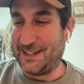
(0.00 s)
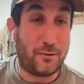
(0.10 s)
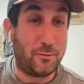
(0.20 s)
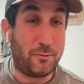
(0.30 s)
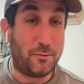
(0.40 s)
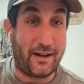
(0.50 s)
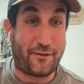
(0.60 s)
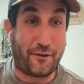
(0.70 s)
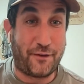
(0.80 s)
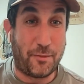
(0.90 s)
But then we
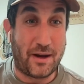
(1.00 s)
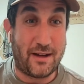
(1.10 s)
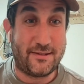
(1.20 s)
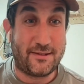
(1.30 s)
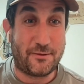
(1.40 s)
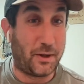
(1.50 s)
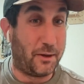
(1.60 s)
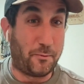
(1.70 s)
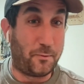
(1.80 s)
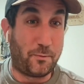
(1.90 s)
saw like for a few months,
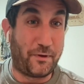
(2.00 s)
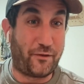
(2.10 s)
we